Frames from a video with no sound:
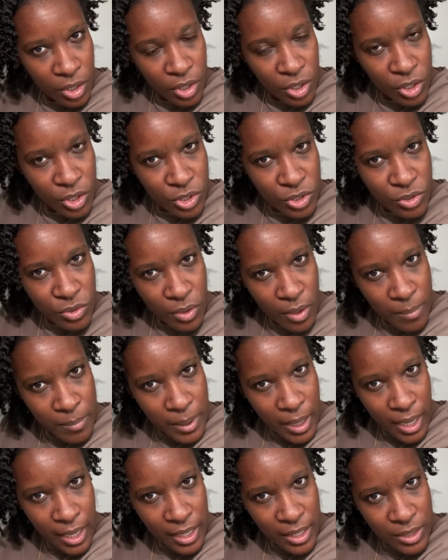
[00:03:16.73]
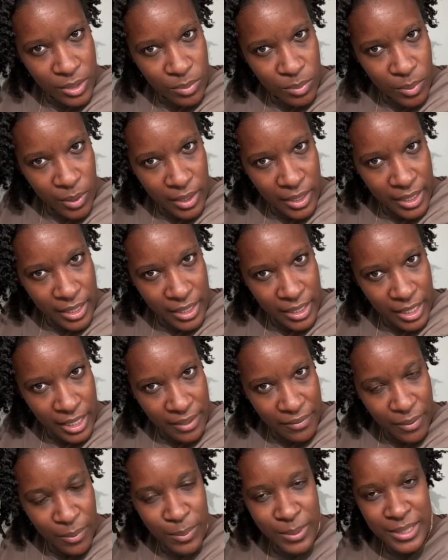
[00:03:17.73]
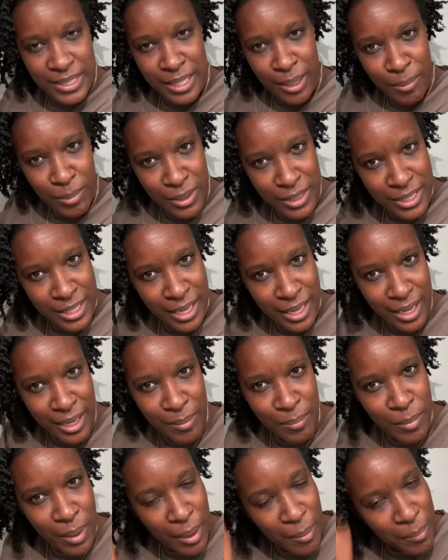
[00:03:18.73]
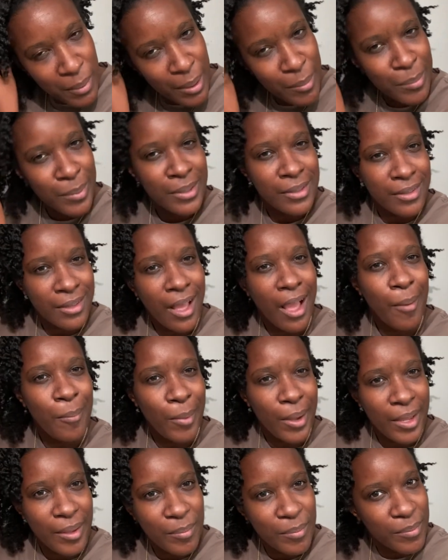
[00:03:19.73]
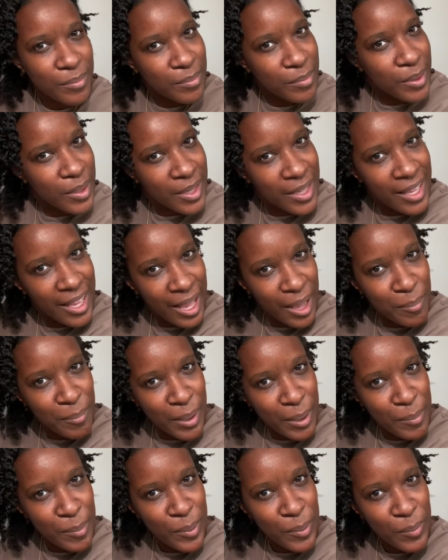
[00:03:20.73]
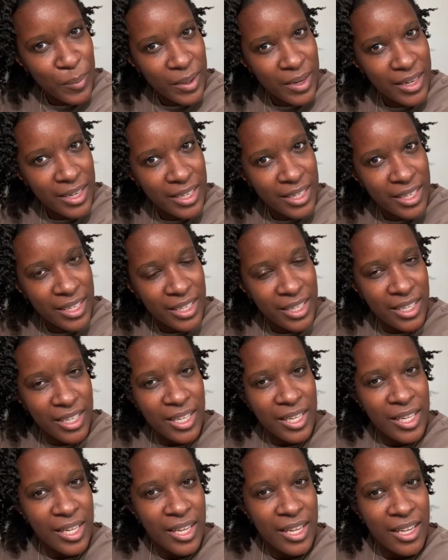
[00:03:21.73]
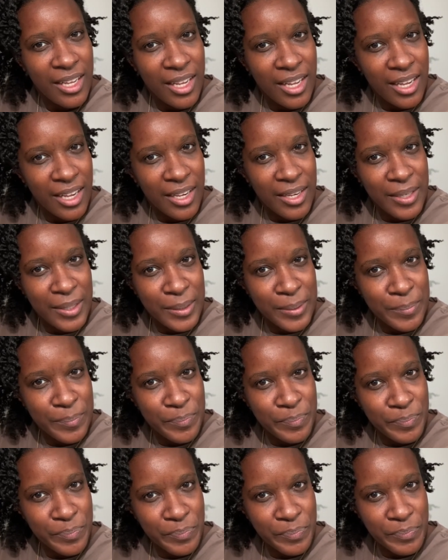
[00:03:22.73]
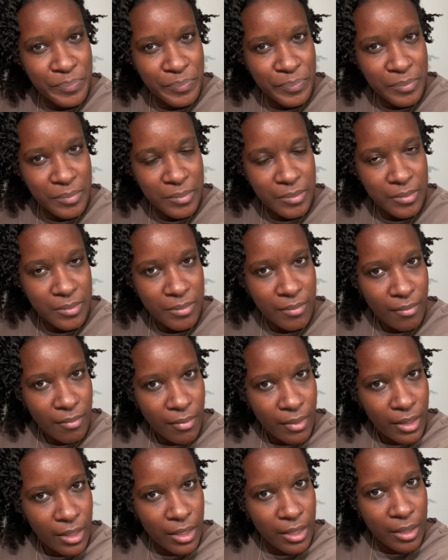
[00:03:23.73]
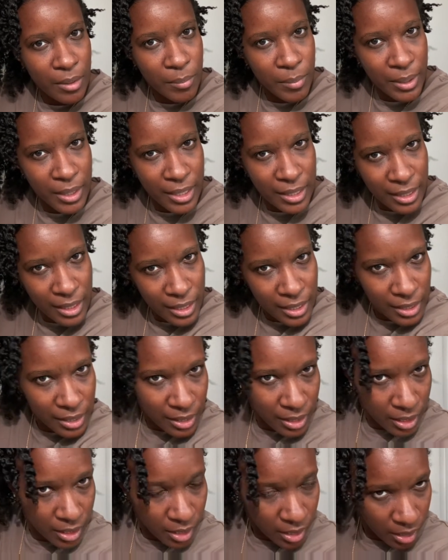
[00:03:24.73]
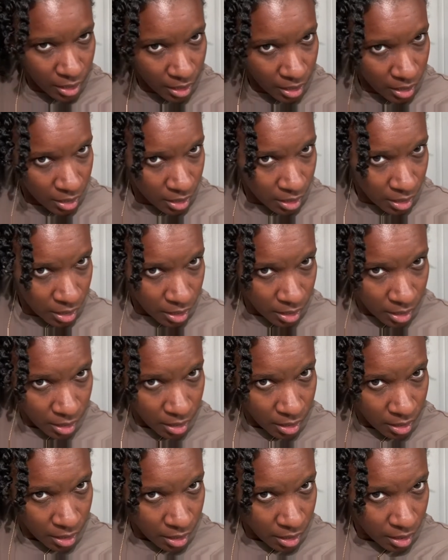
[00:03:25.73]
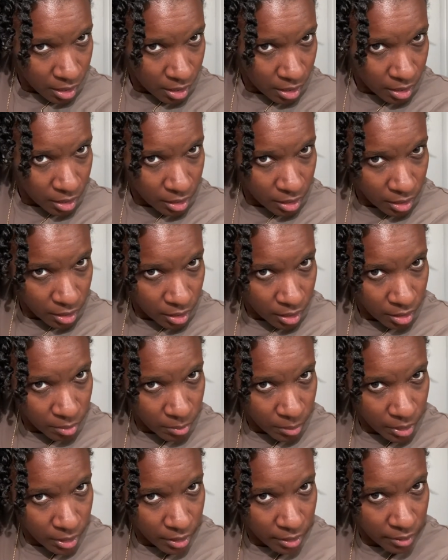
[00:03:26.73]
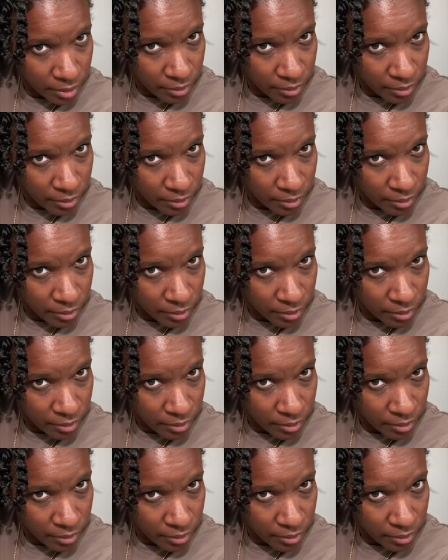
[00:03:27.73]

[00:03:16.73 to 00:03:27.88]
so I'm not as worried. Like if it was summertime, I might be, I might, I might be worried. Um, but I like, I like how my hair